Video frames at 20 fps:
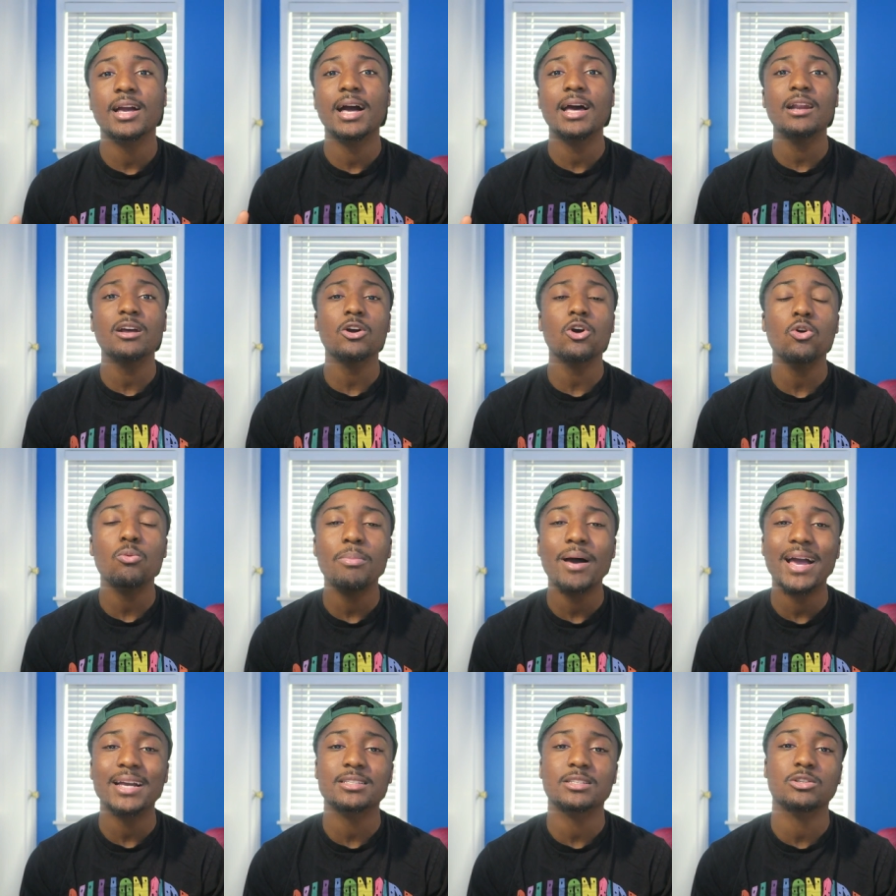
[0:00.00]
kind of
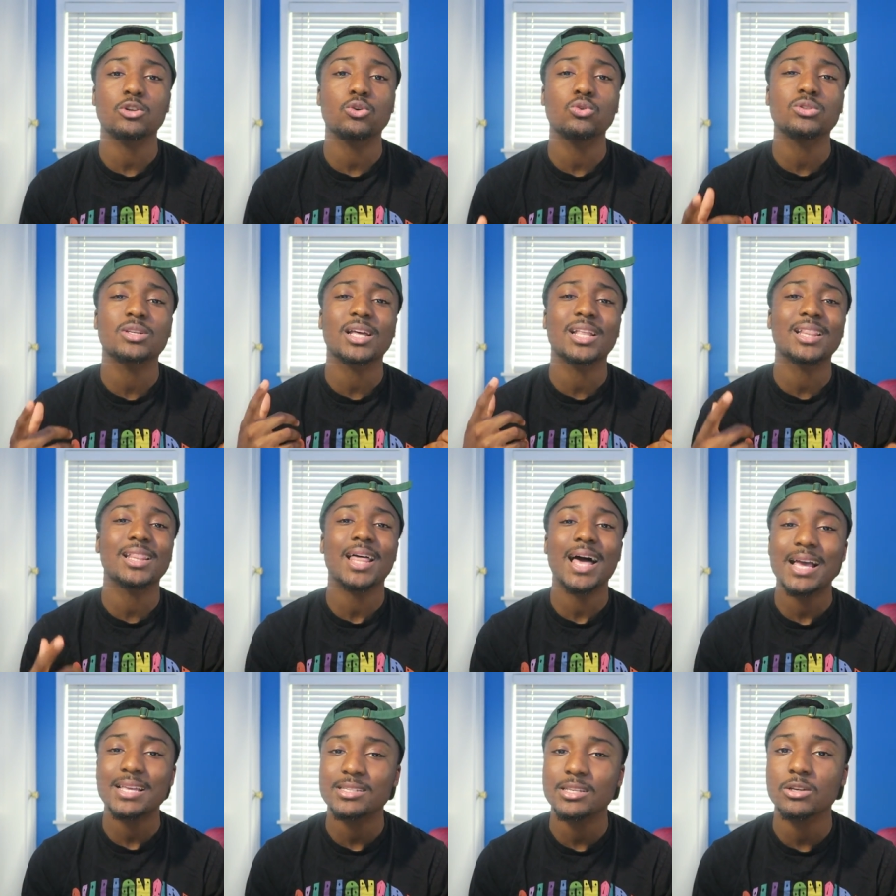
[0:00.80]
go back to those
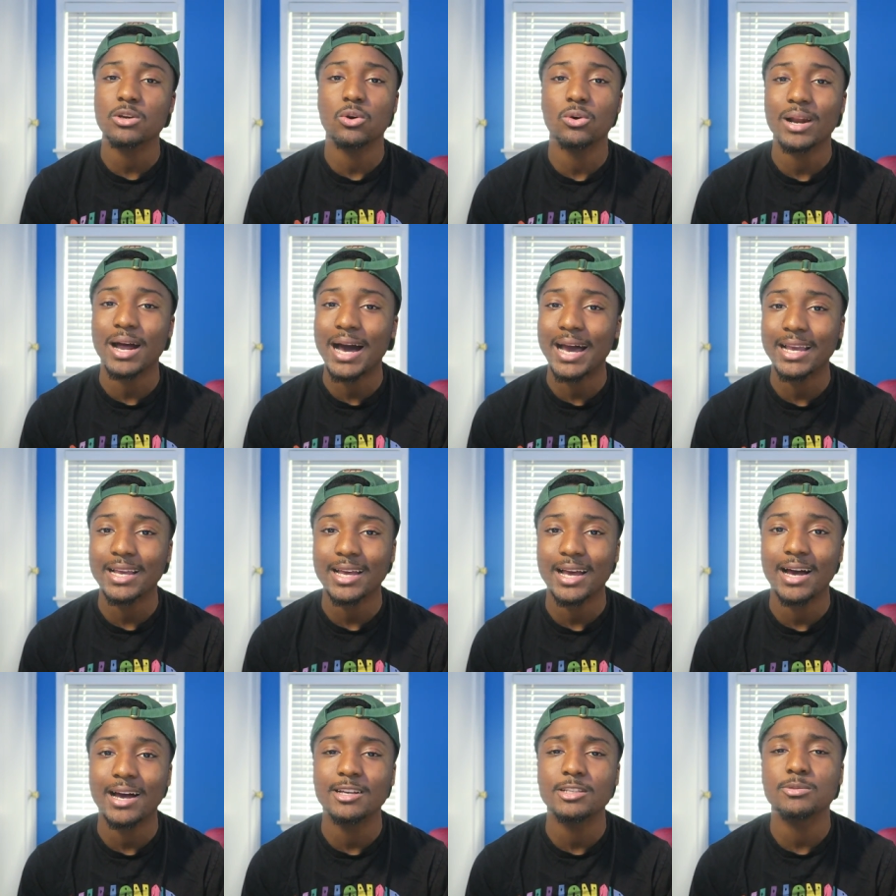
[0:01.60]
classic old
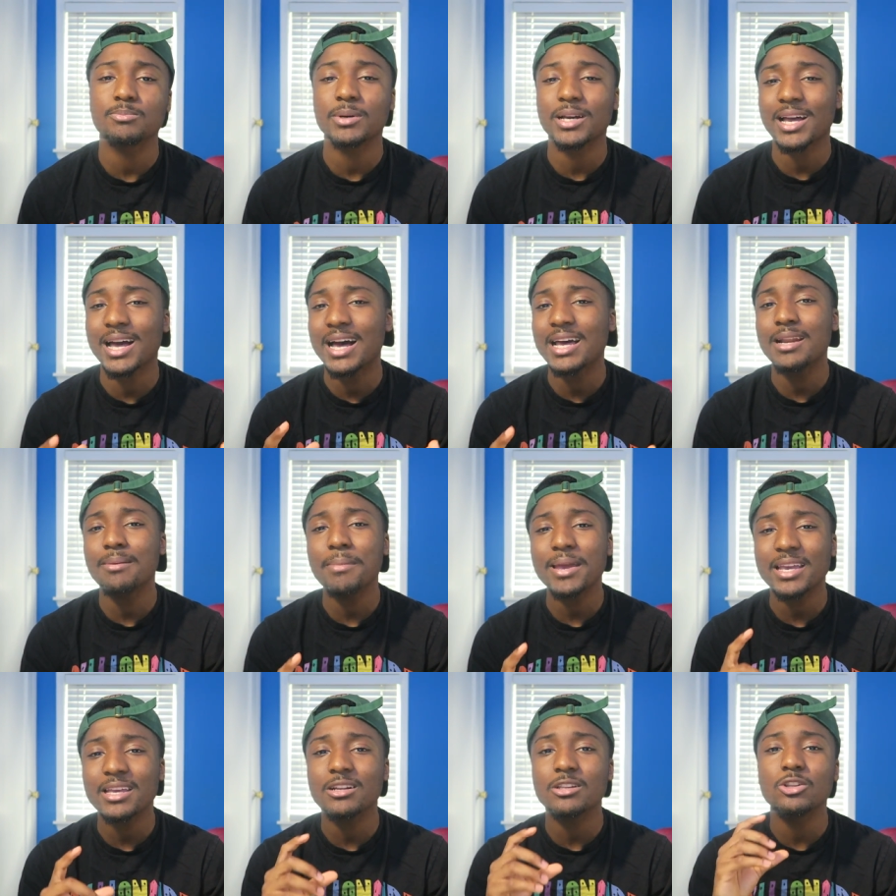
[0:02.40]
icons, but kind
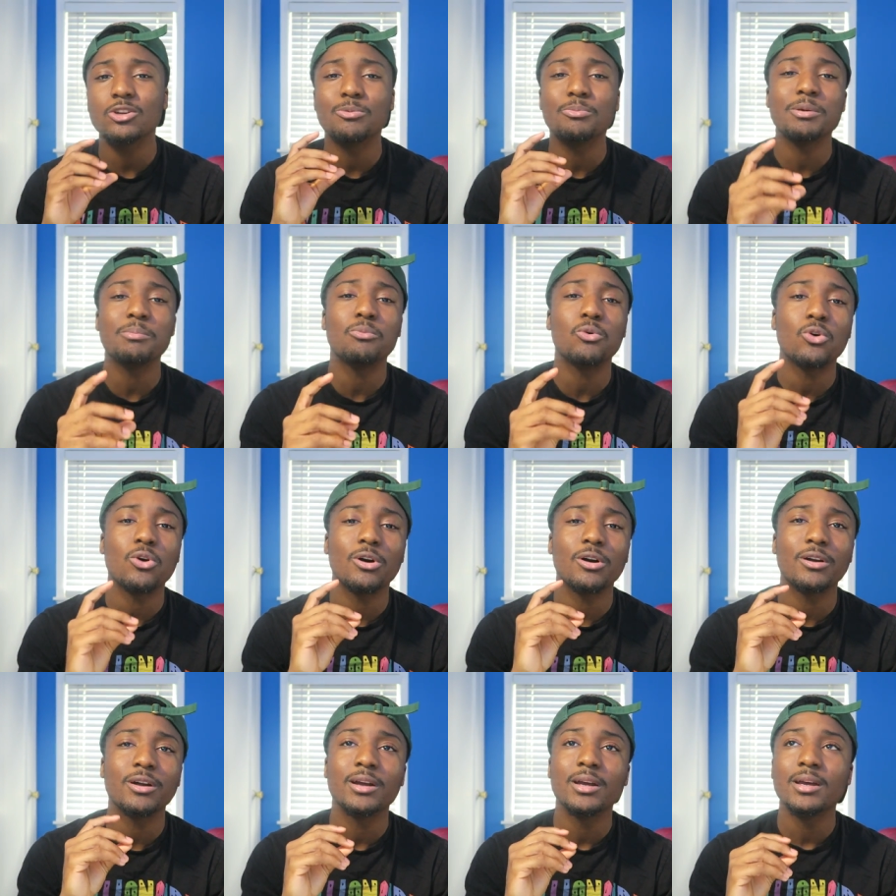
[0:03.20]
of make it a little bit
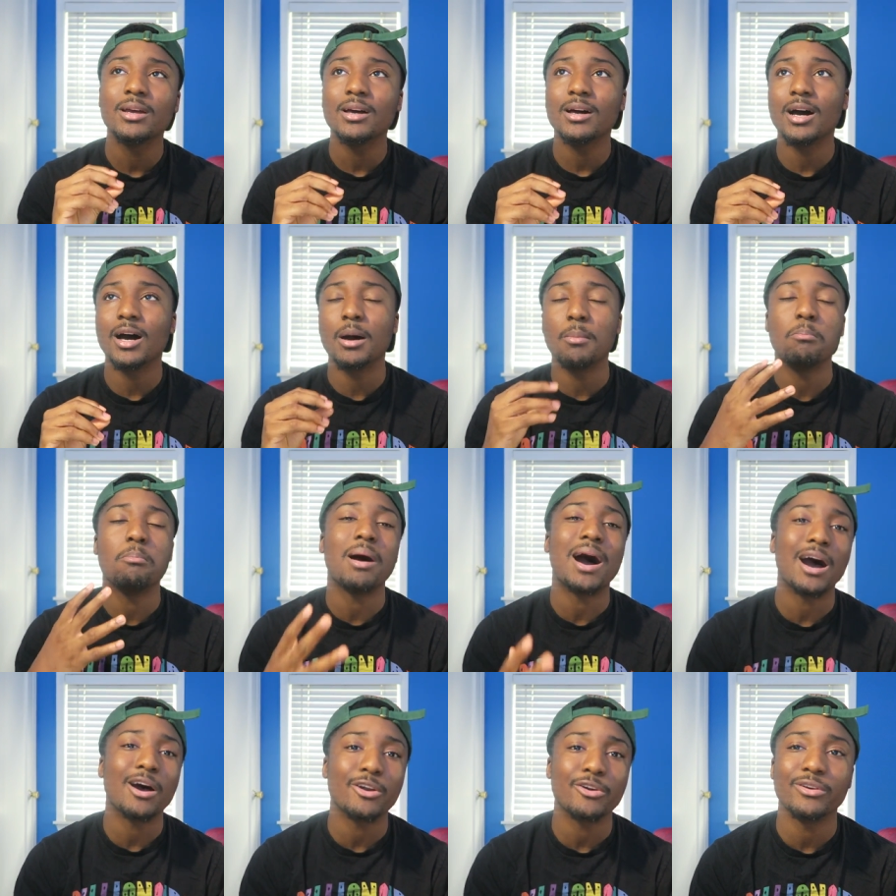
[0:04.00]
more uh,
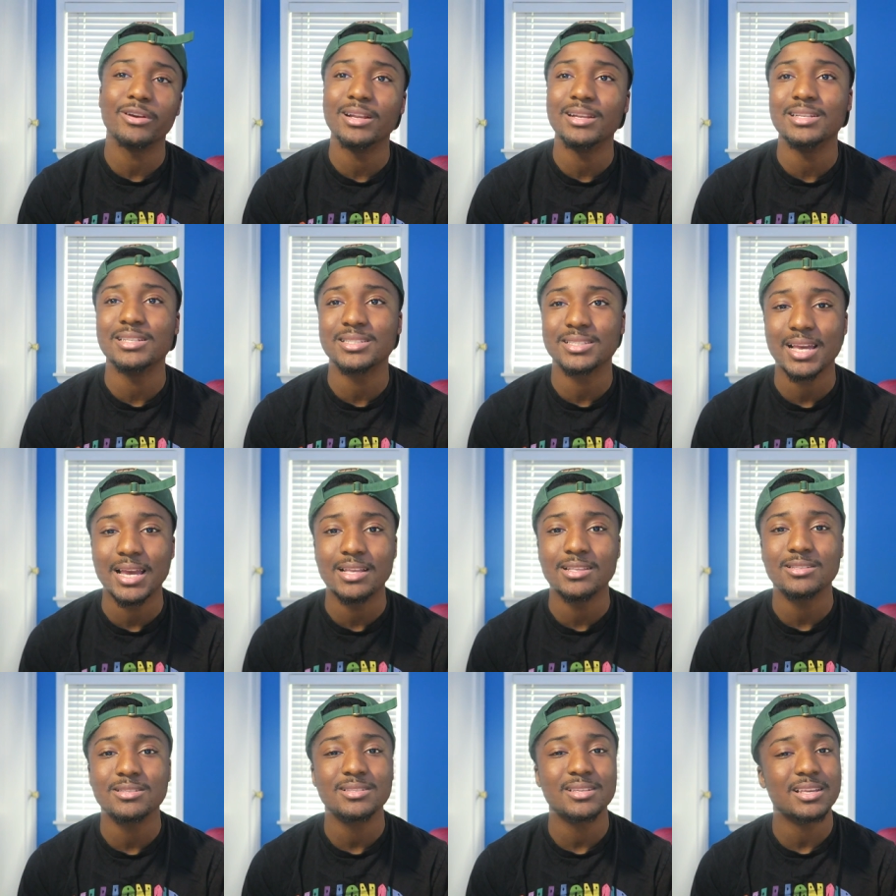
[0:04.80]
modern in a
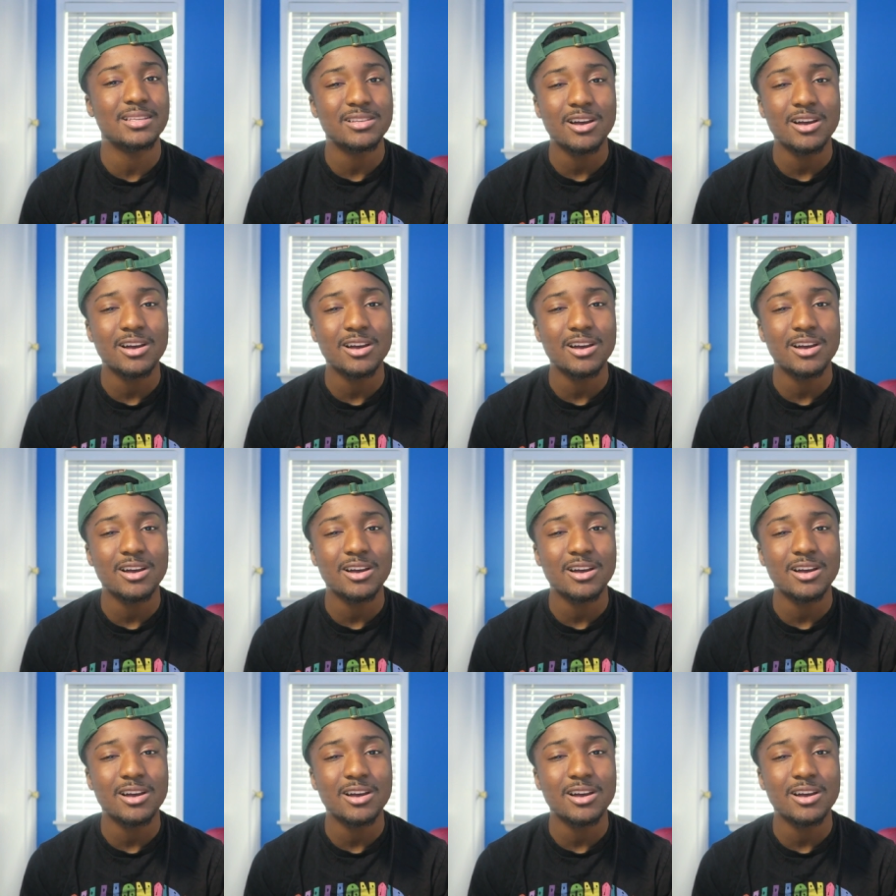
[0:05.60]
sense.